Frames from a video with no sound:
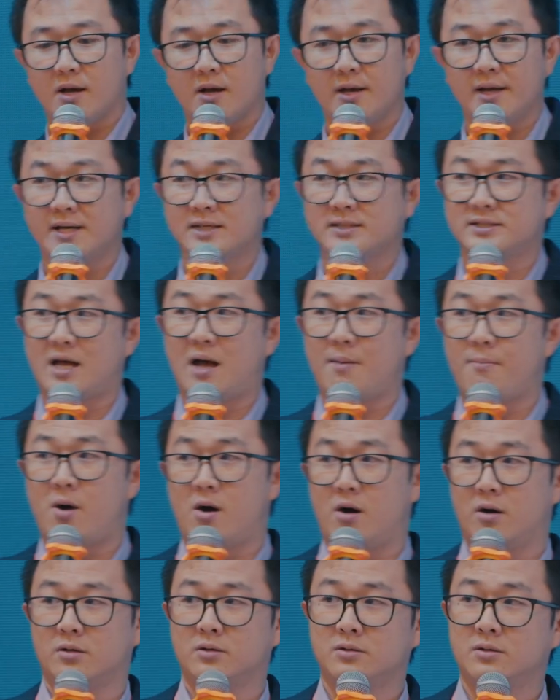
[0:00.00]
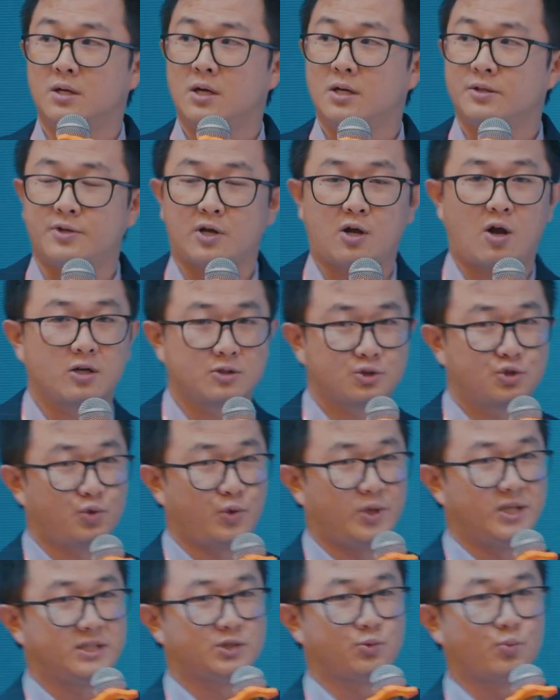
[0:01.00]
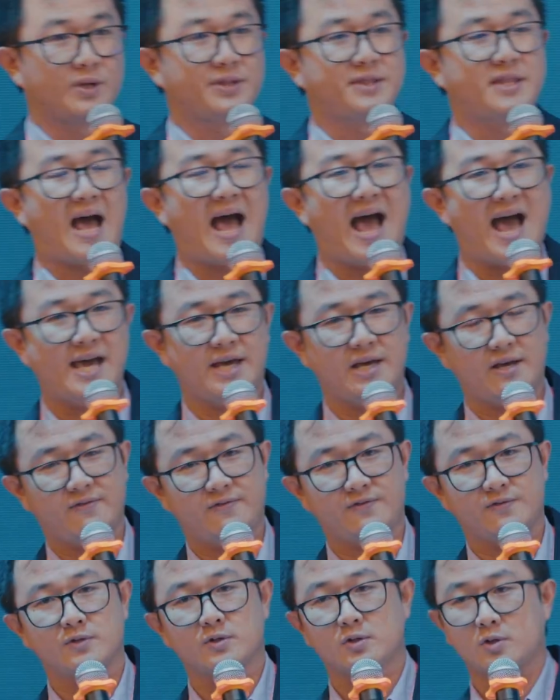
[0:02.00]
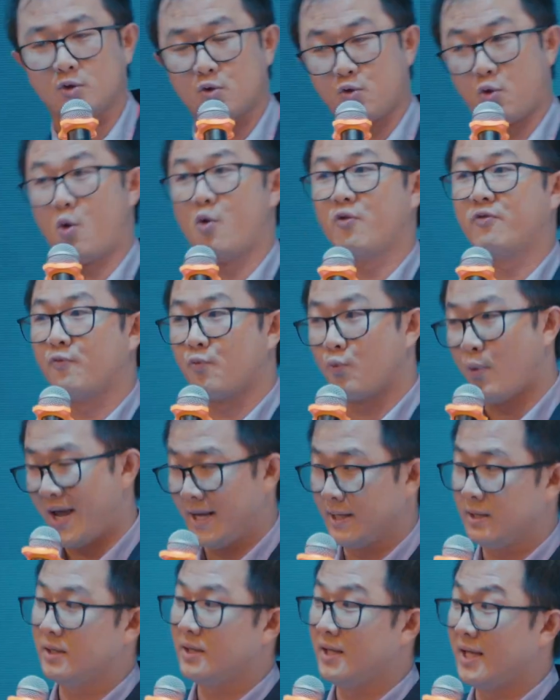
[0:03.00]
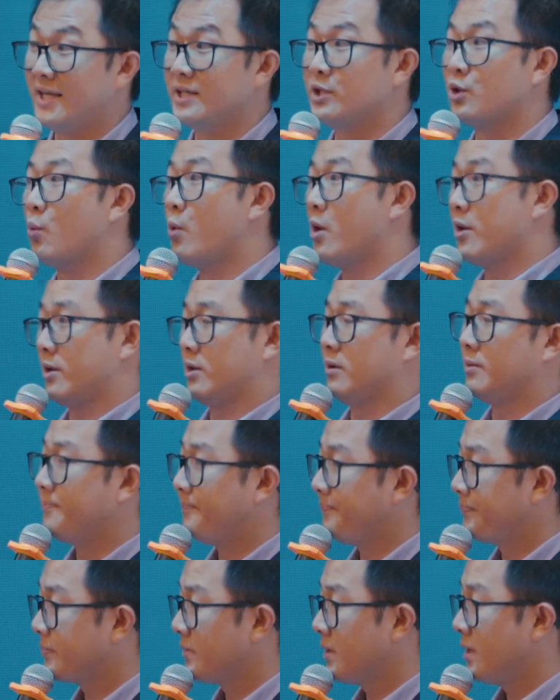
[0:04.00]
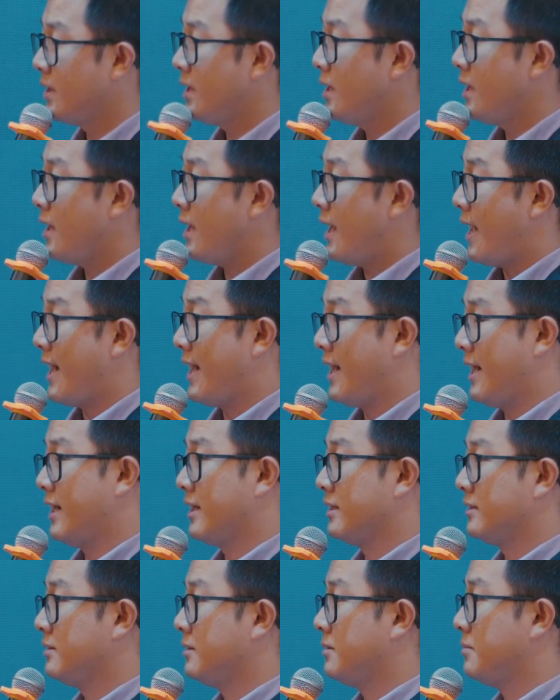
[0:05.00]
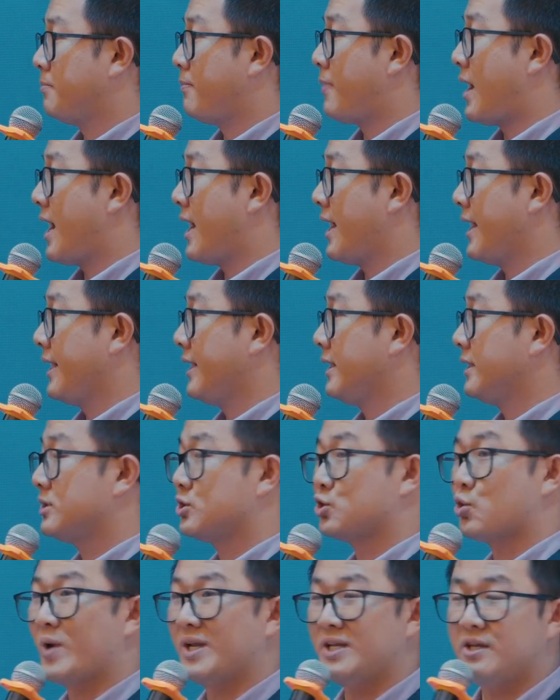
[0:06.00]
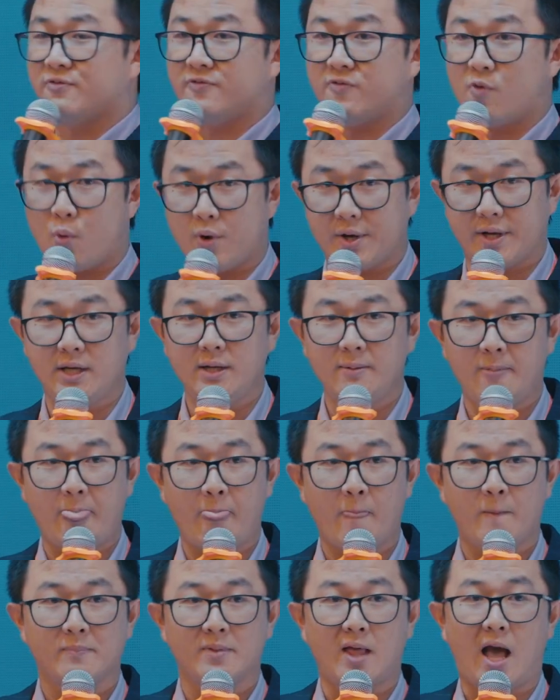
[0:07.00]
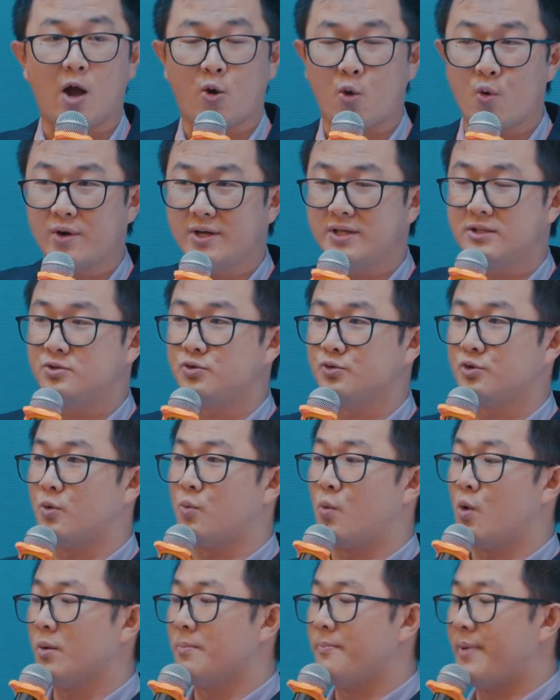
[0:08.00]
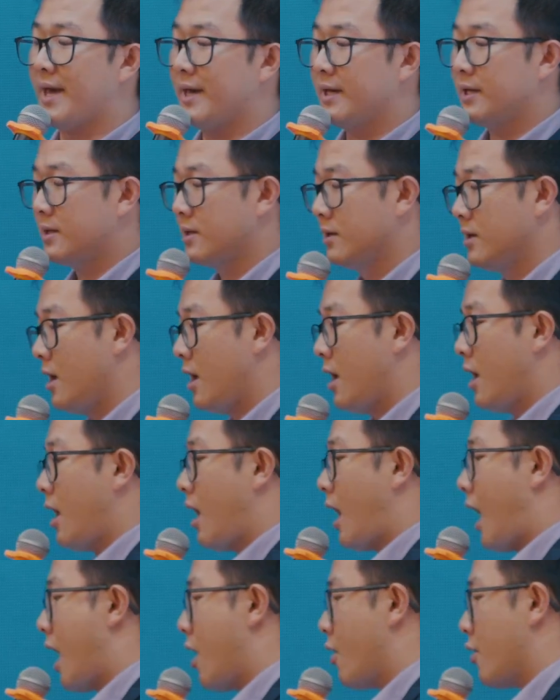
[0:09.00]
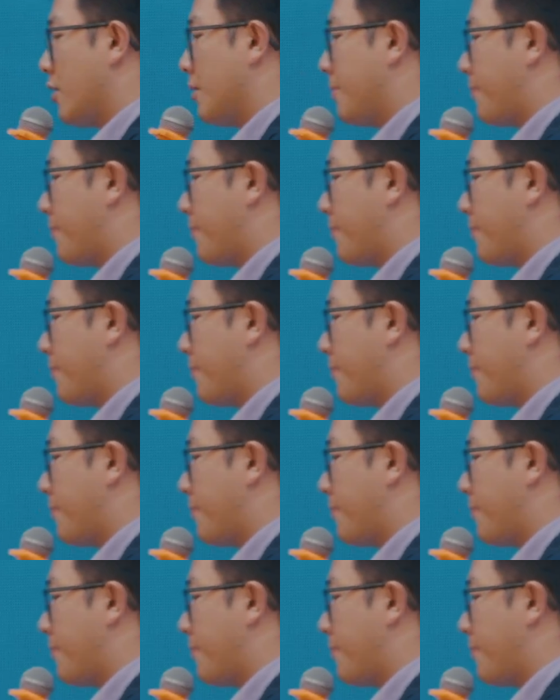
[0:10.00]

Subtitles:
is among the countries with the highest growth rate in the world. And by 2040, according to the World Bank, our